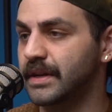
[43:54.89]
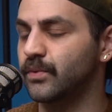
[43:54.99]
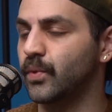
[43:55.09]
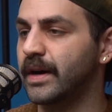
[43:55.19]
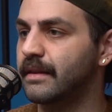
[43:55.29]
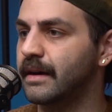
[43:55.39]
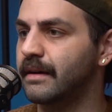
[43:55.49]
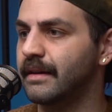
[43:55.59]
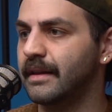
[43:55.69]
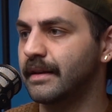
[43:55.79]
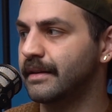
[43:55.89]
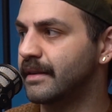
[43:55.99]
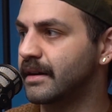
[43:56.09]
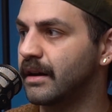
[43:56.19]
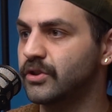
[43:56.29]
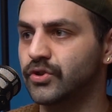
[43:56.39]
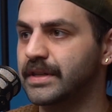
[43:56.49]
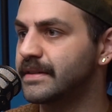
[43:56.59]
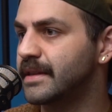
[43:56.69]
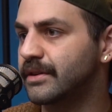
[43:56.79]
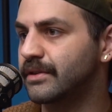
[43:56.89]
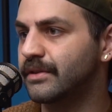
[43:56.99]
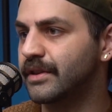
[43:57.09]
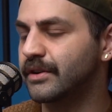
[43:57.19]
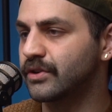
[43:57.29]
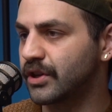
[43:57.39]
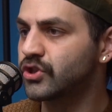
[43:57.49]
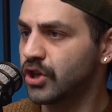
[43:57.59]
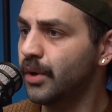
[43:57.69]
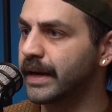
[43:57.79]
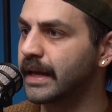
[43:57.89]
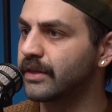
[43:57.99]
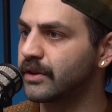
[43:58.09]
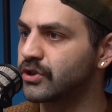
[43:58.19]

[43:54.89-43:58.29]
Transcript: and what the the culture is they're they're they're showing it. They're